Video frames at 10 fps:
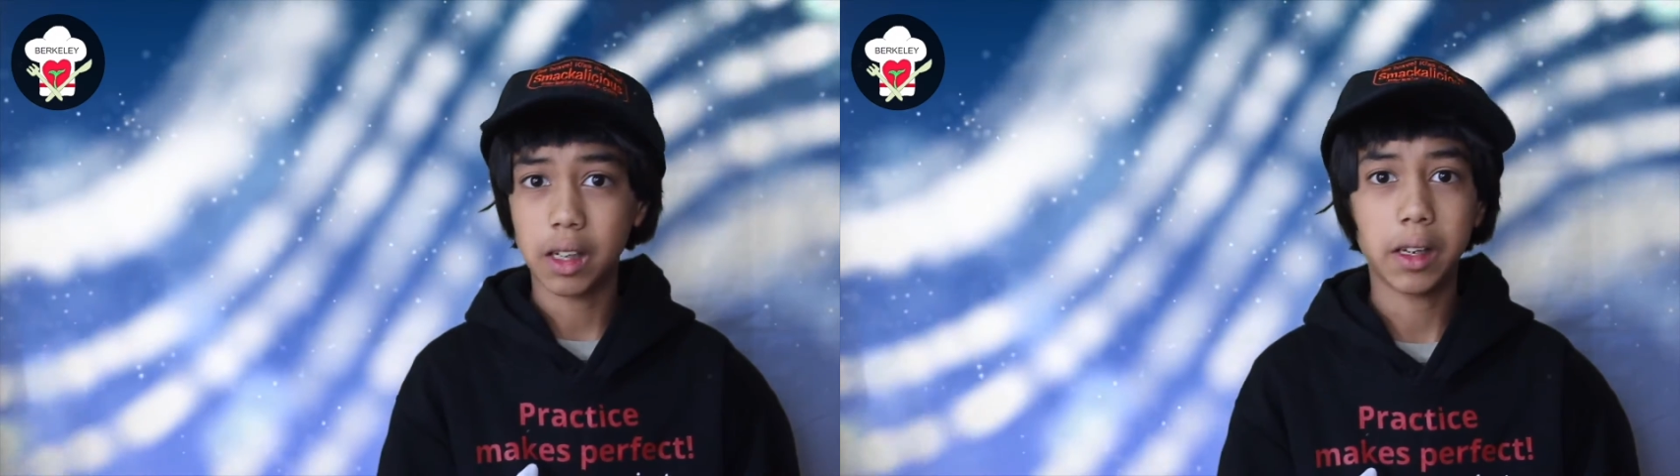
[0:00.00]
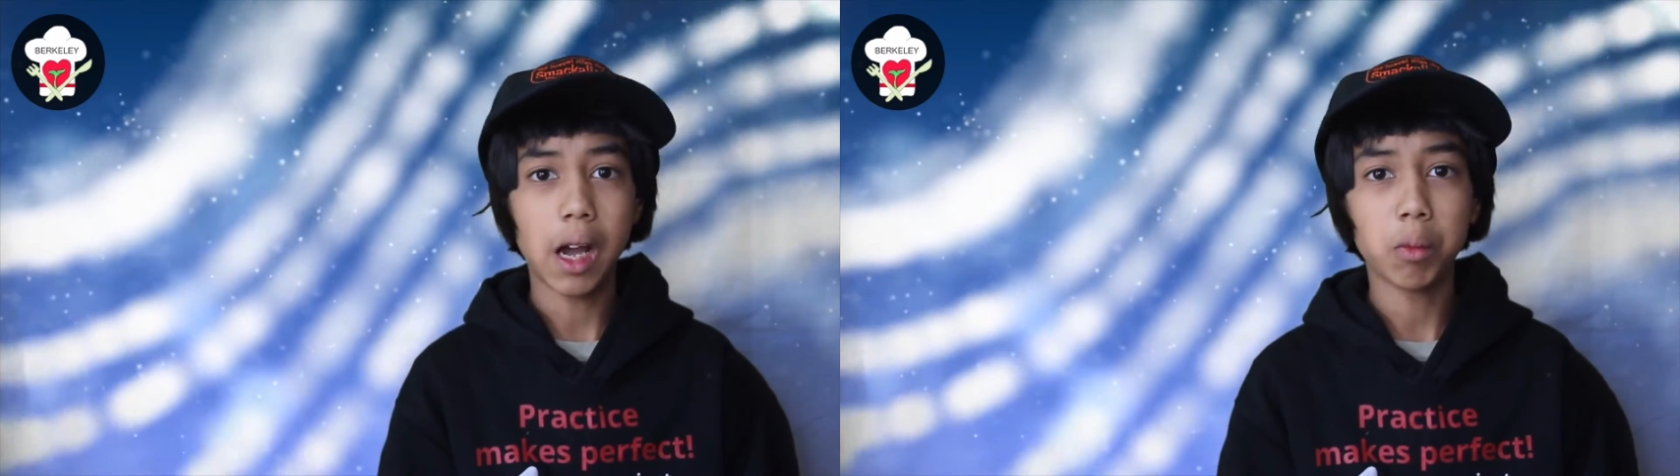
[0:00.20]

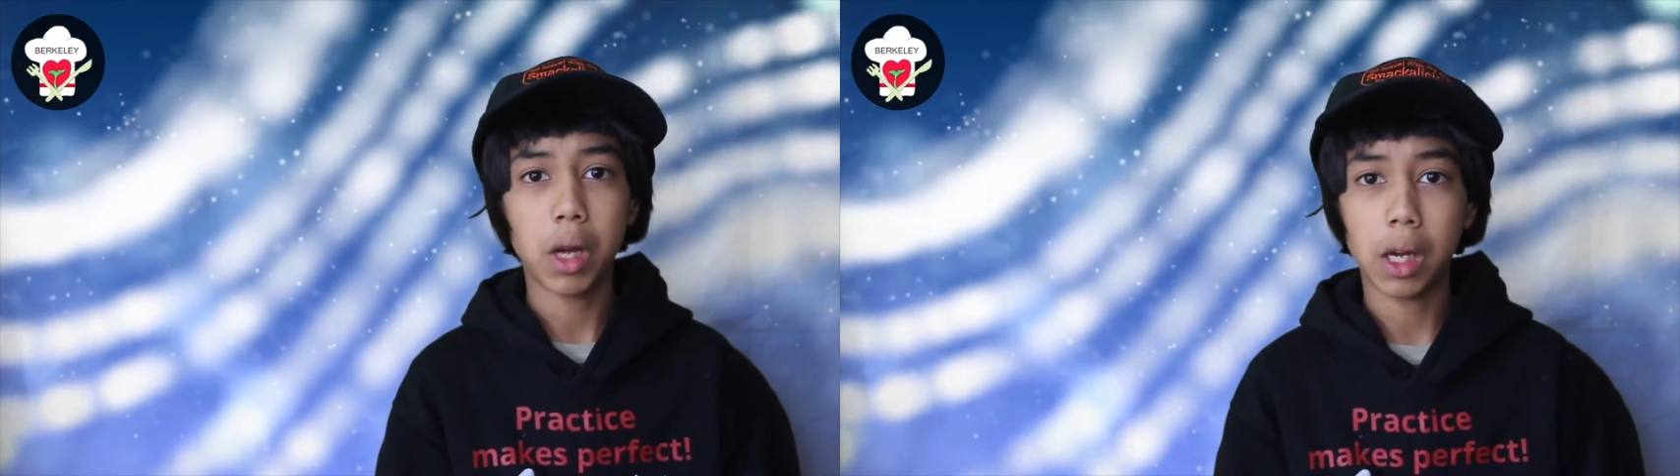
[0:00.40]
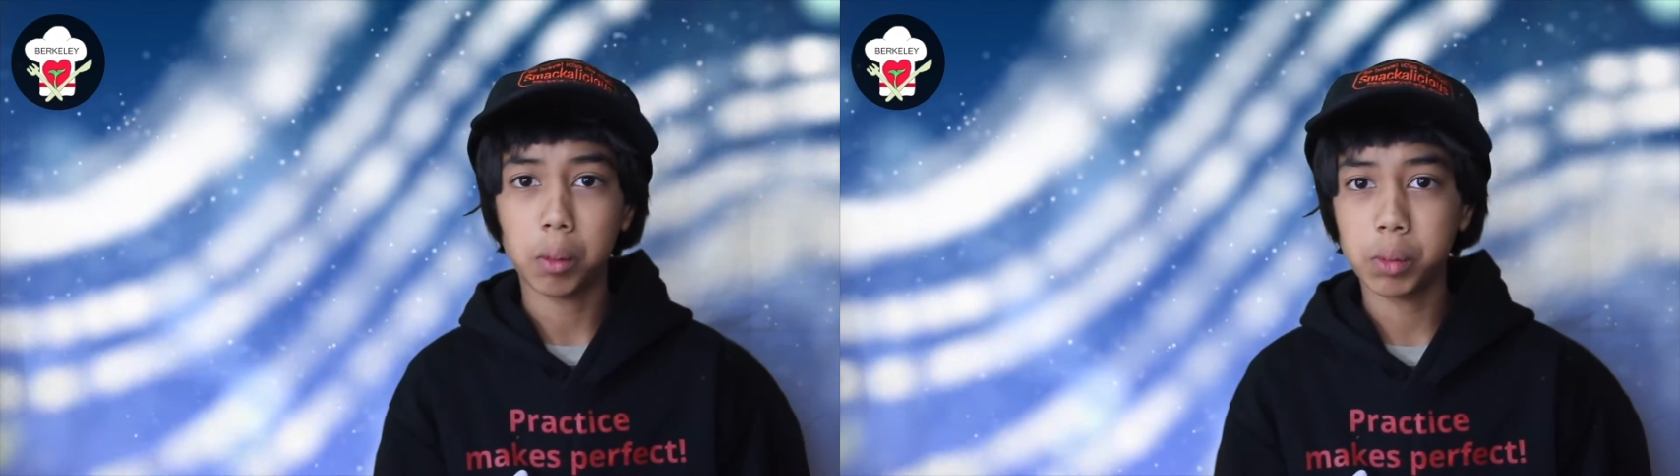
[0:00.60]
And that will
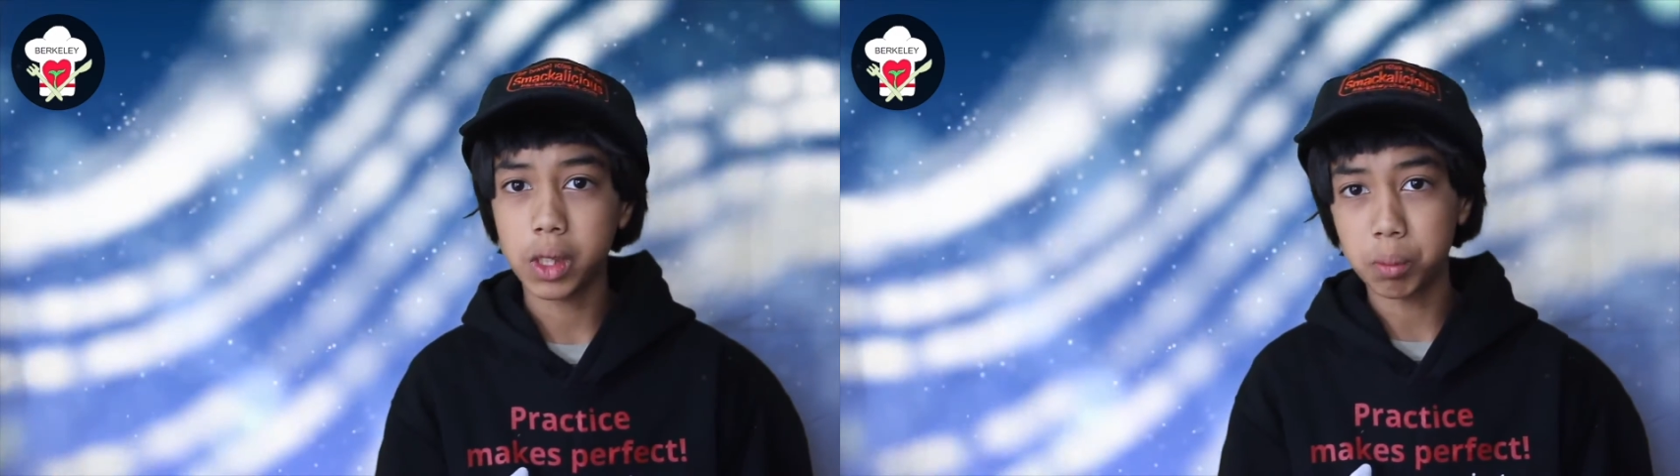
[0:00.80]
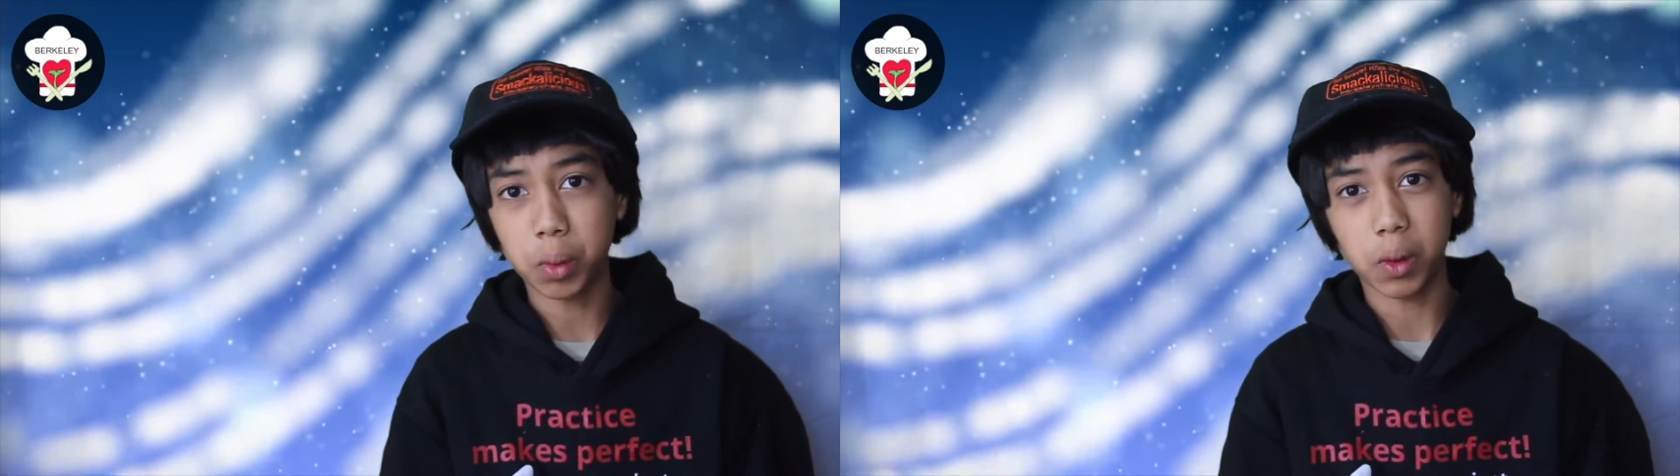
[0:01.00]
help
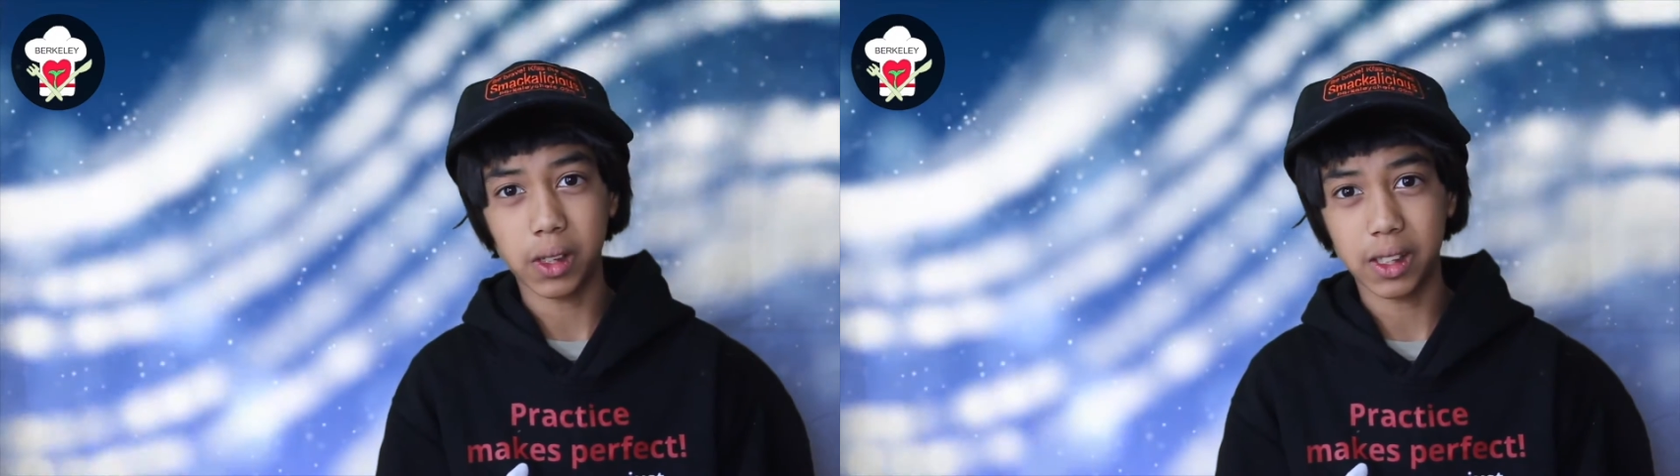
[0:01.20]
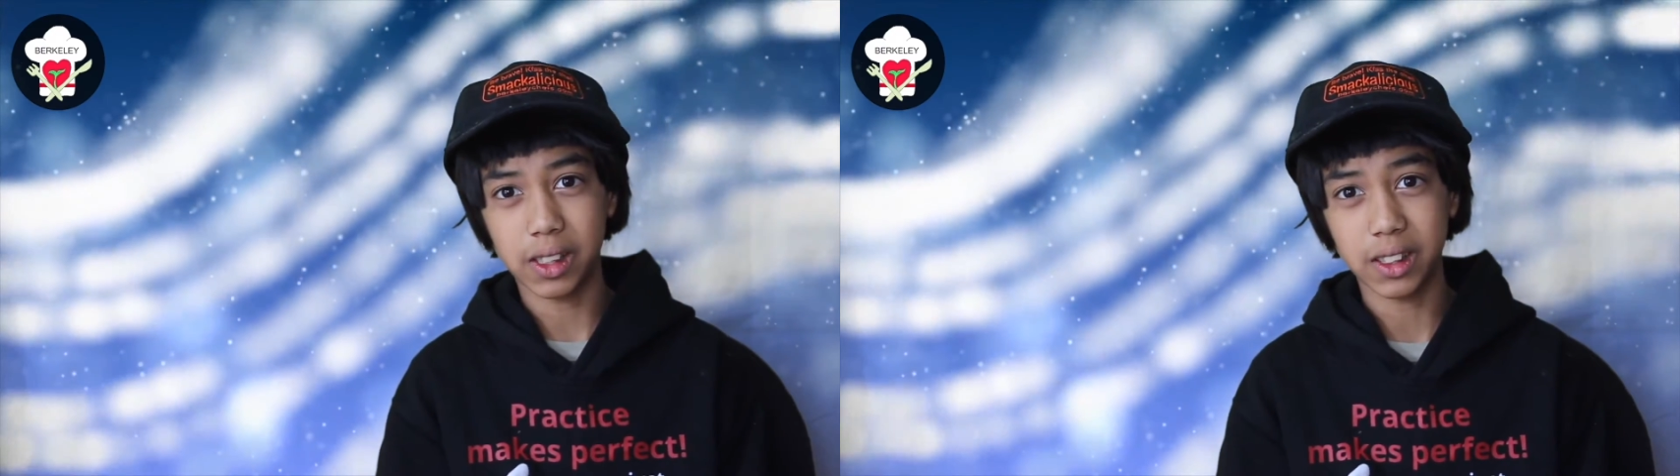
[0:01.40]

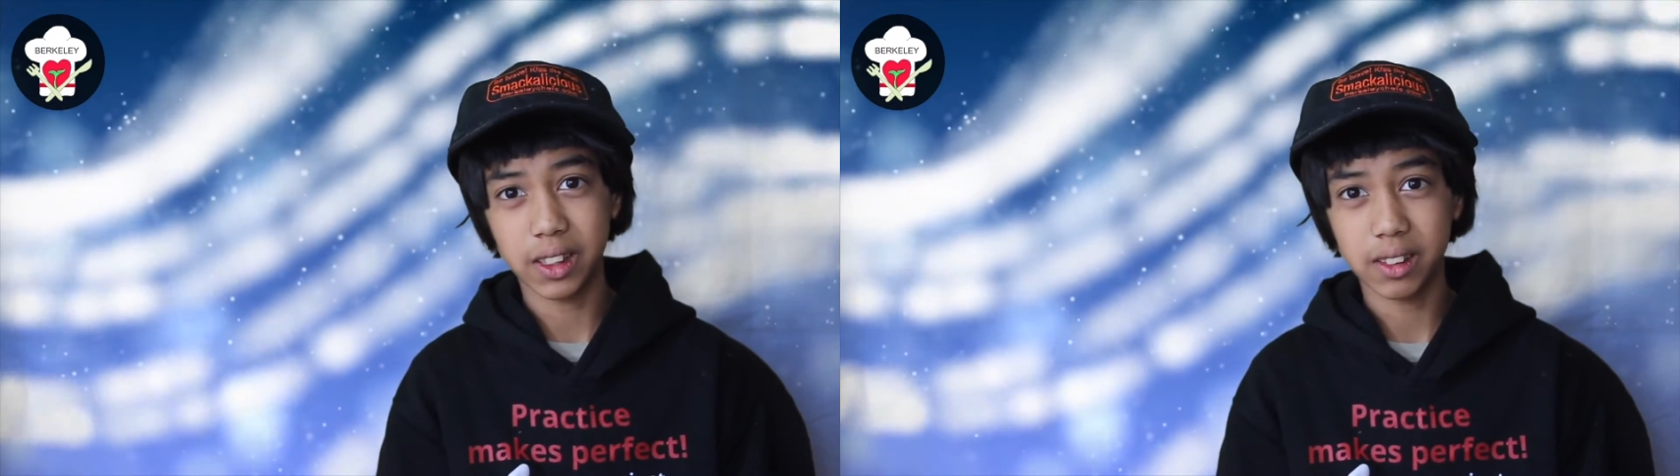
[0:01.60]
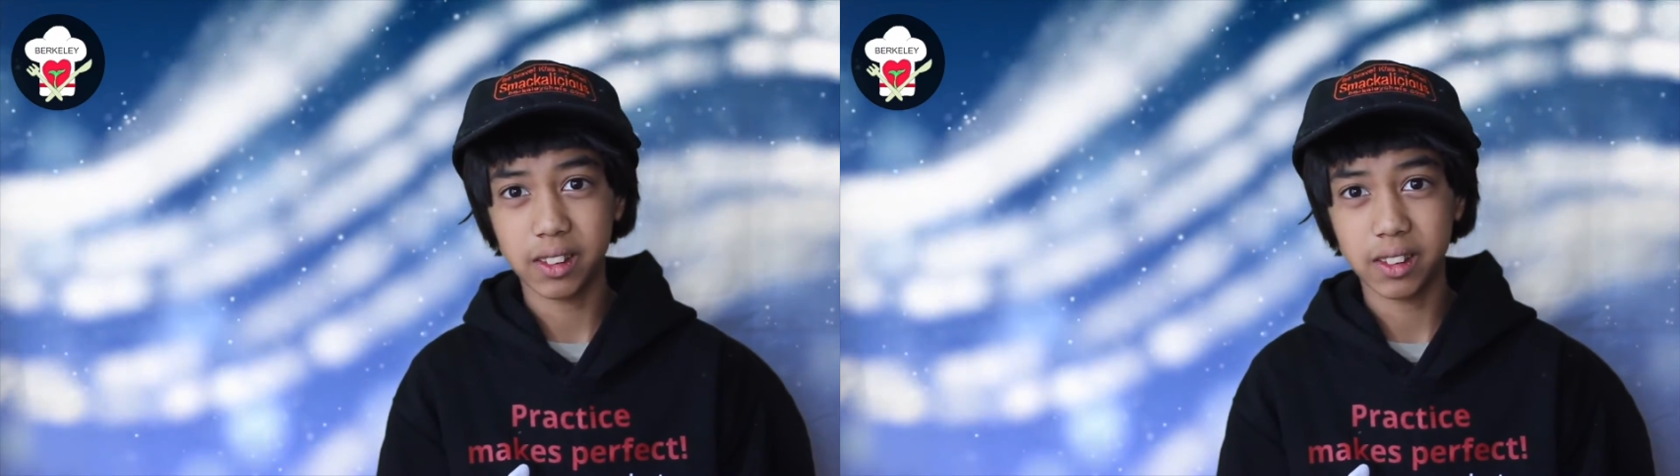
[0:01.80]
support us.